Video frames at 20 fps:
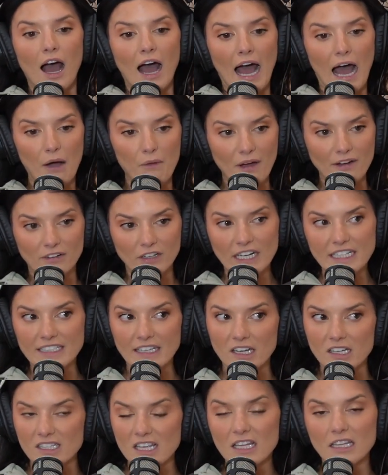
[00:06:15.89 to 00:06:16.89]
However, it
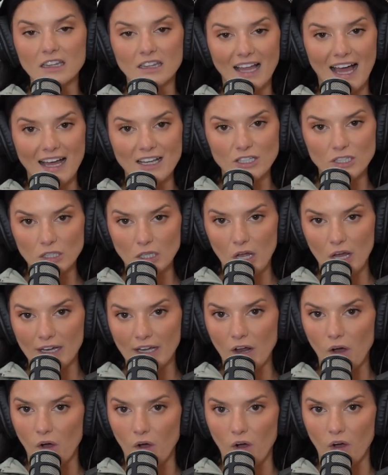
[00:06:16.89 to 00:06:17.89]
doesn't last long
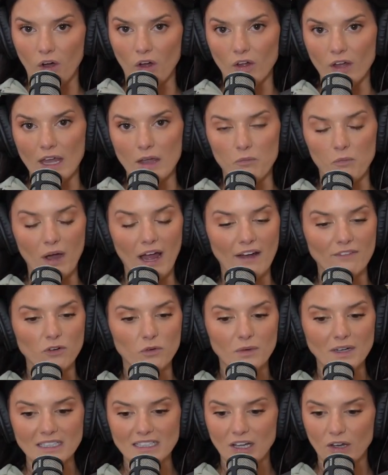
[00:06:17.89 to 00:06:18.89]
at all. And what
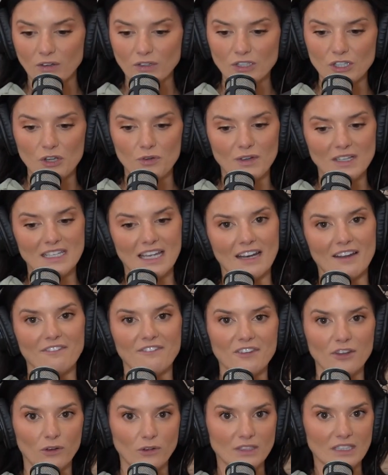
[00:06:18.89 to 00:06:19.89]
everyone tells you is that it
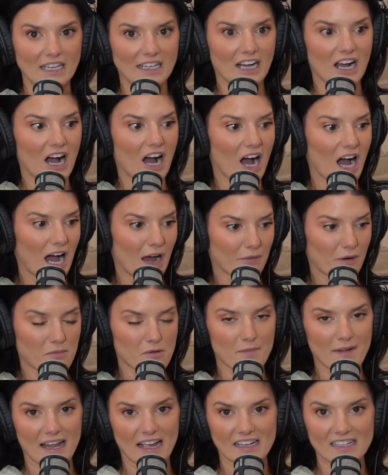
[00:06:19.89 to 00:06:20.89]
feels like a hot
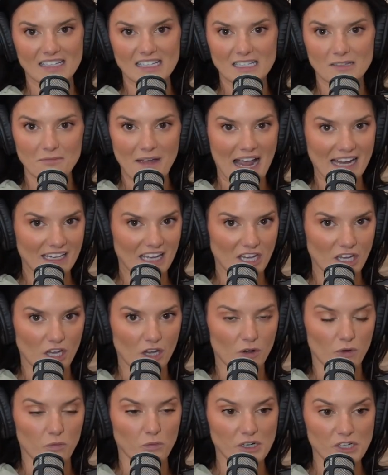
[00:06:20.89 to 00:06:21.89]
rubber band smacking
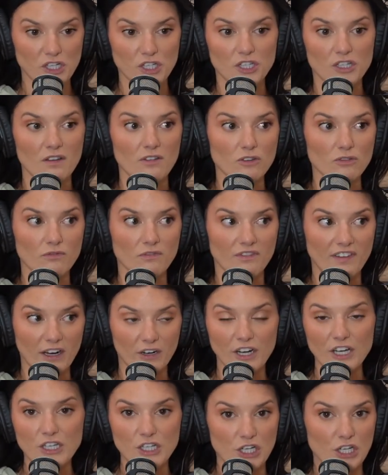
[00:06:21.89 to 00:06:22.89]
you, which is
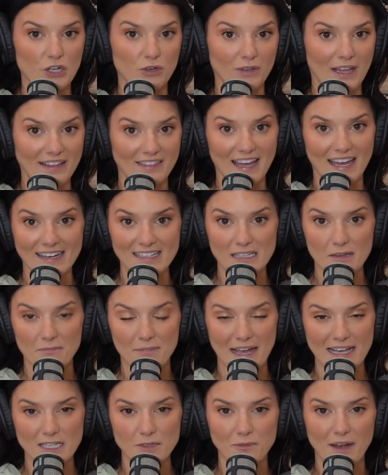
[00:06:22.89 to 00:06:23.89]
very true. Like that is the
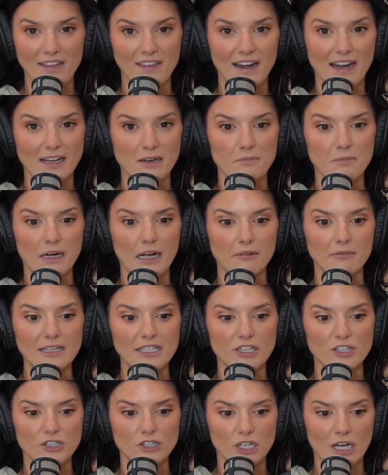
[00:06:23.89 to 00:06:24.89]
best way that I could probably
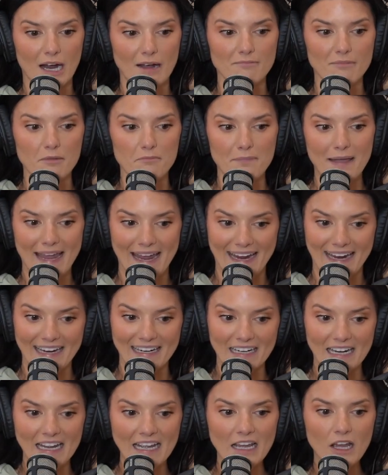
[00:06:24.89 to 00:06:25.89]
describe the
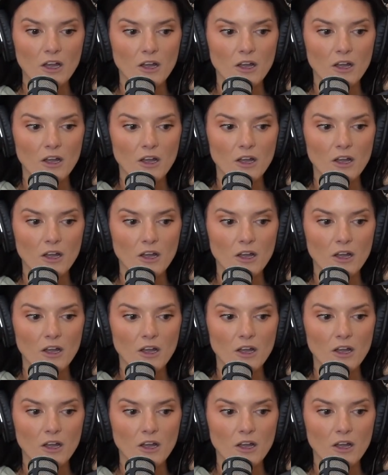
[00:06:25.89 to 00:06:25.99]
pain.